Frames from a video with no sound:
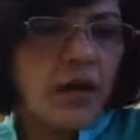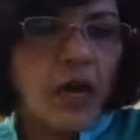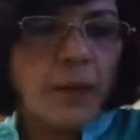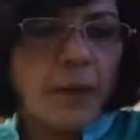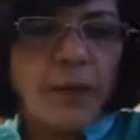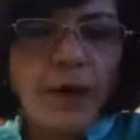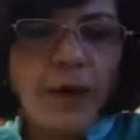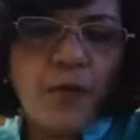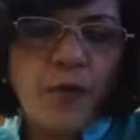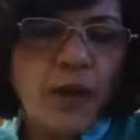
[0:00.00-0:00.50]

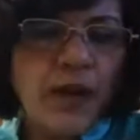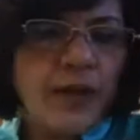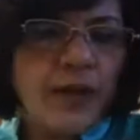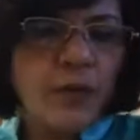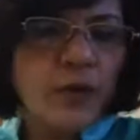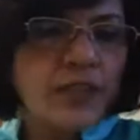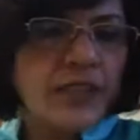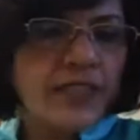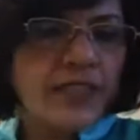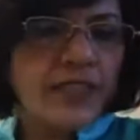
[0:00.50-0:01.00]
above all, I
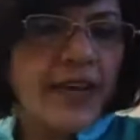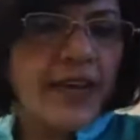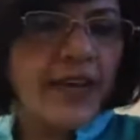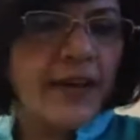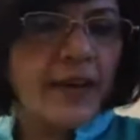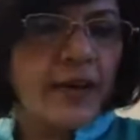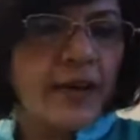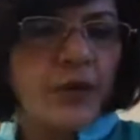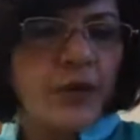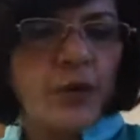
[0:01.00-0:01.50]
would
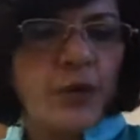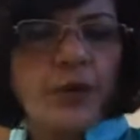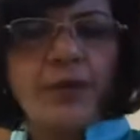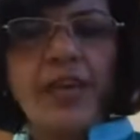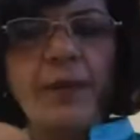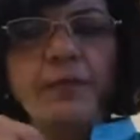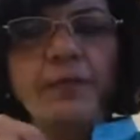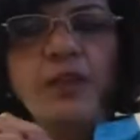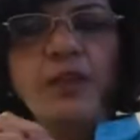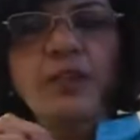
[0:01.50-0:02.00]
say,
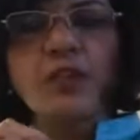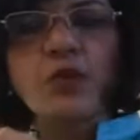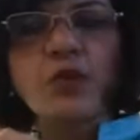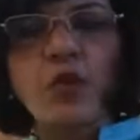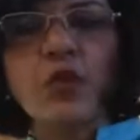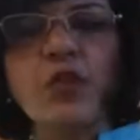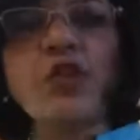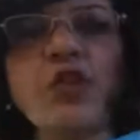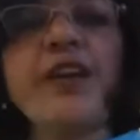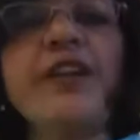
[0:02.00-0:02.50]
keep the
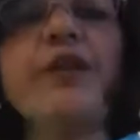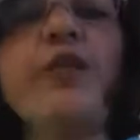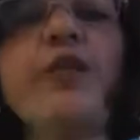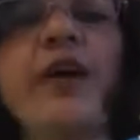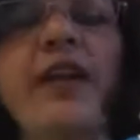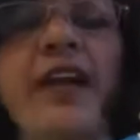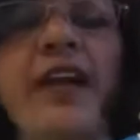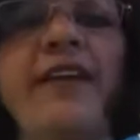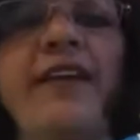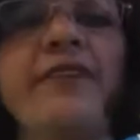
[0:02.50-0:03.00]
soldier in you
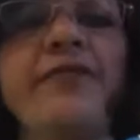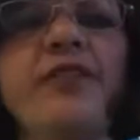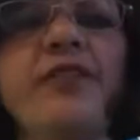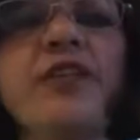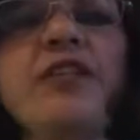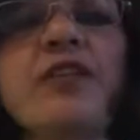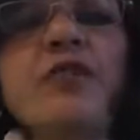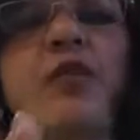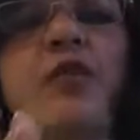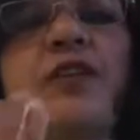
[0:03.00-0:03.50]
alive.
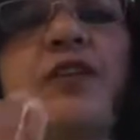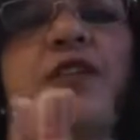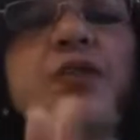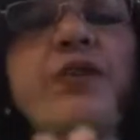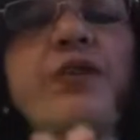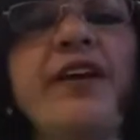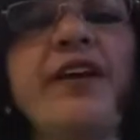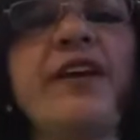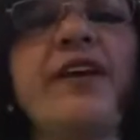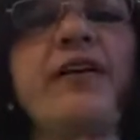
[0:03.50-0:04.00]
This is what
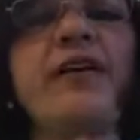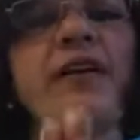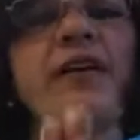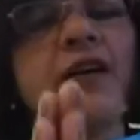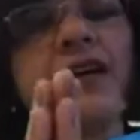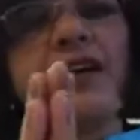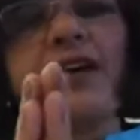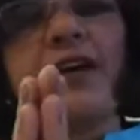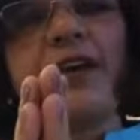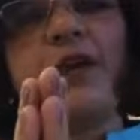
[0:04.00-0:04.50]
Surya,
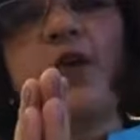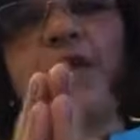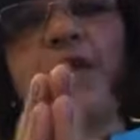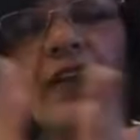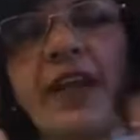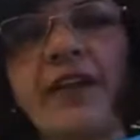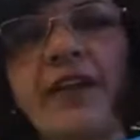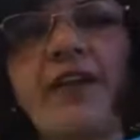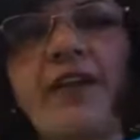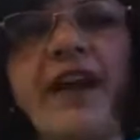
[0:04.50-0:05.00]

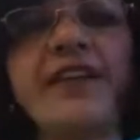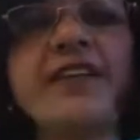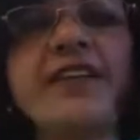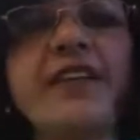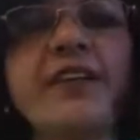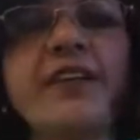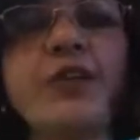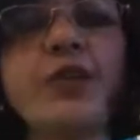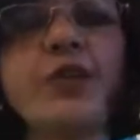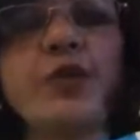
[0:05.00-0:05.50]
when
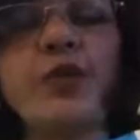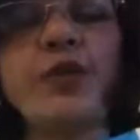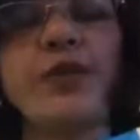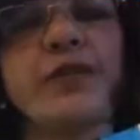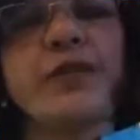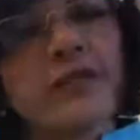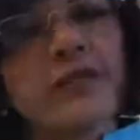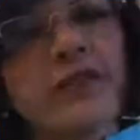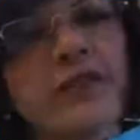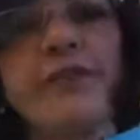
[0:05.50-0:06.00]
invited to
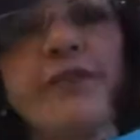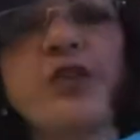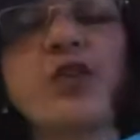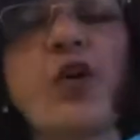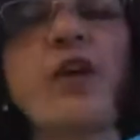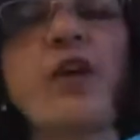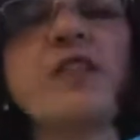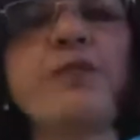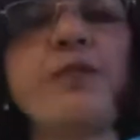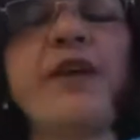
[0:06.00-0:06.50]
give a
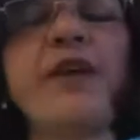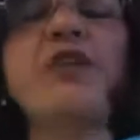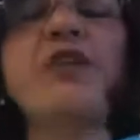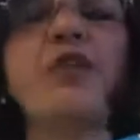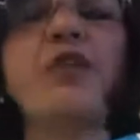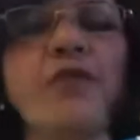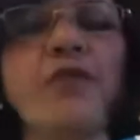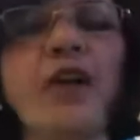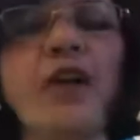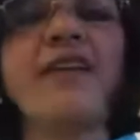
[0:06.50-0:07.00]
short speech
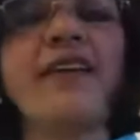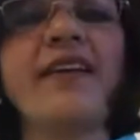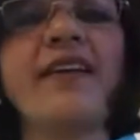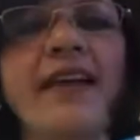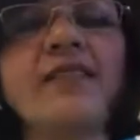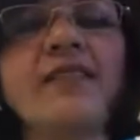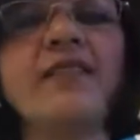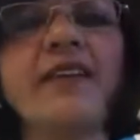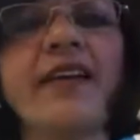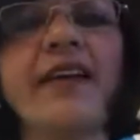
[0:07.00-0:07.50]
on World
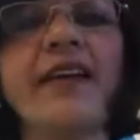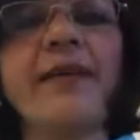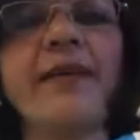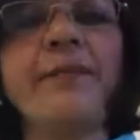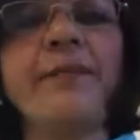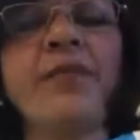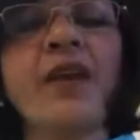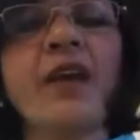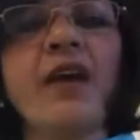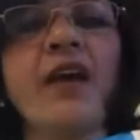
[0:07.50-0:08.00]
Cancer Day,
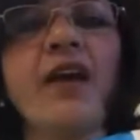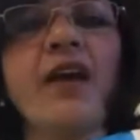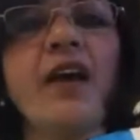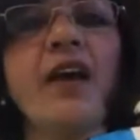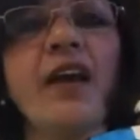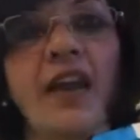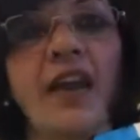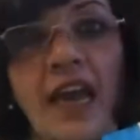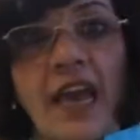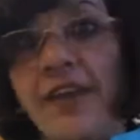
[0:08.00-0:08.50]

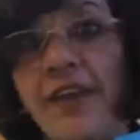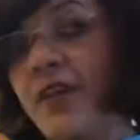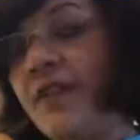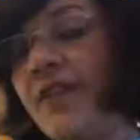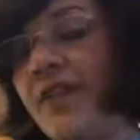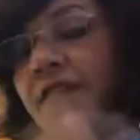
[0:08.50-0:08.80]
even